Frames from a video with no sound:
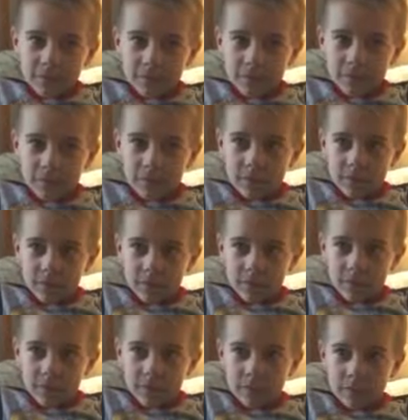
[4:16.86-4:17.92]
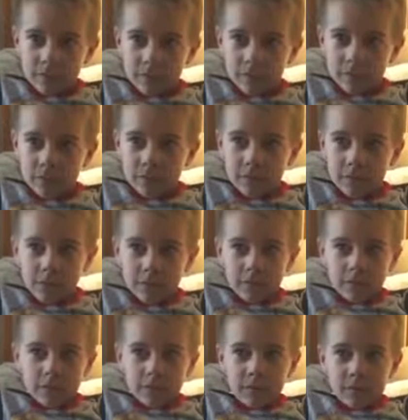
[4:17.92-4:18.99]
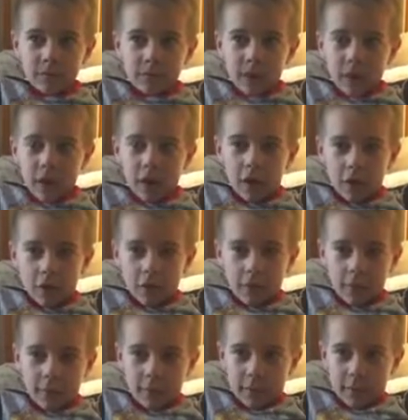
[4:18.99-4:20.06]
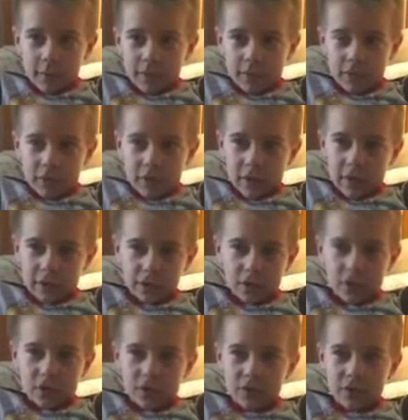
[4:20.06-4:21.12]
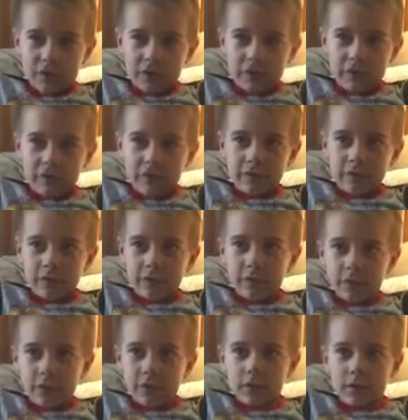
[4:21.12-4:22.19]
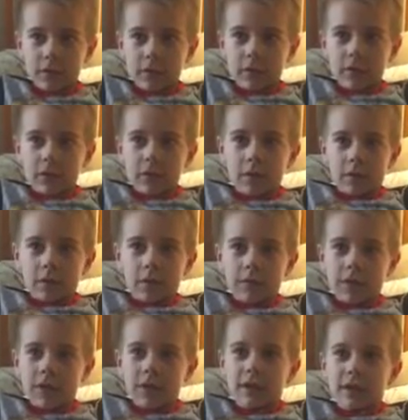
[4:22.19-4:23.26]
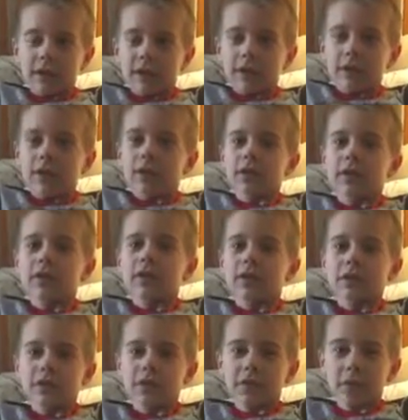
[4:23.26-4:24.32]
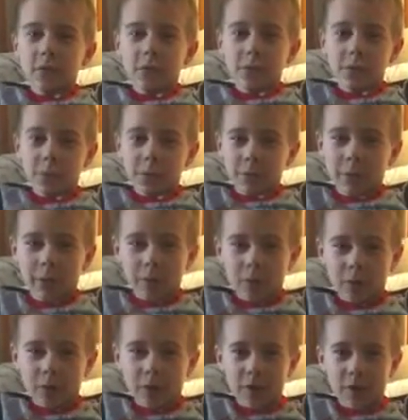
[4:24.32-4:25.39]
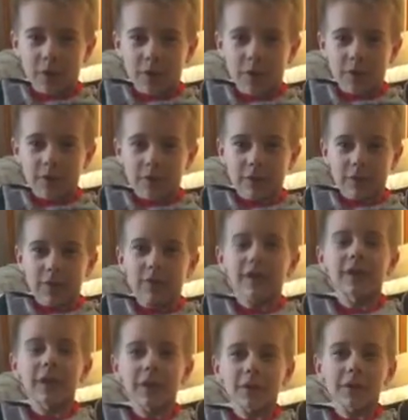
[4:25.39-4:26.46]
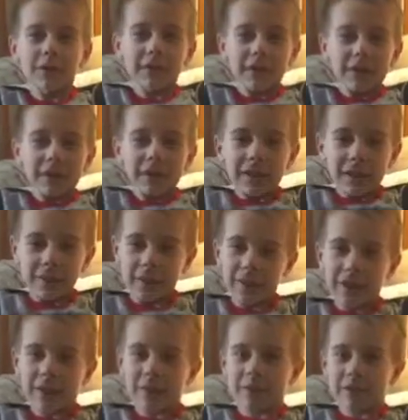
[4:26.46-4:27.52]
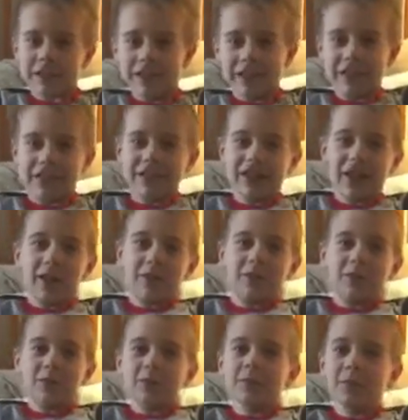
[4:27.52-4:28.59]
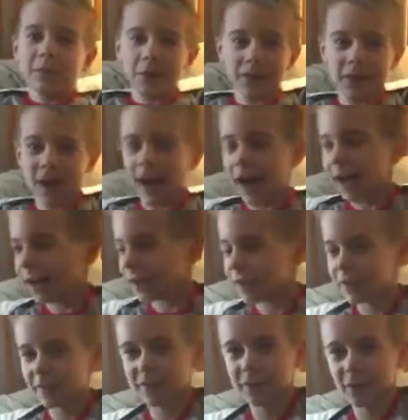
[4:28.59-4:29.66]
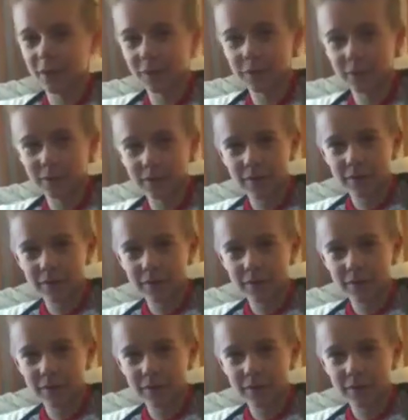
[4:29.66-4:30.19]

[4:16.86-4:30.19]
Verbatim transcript: What's one that comes to mind? Um, the story of Joseph. Oh, it's hmm. a good one. Wait, is Joseph the one with the rainbow coat? Yes. Yeah. yeah. Became like the second most high. Level.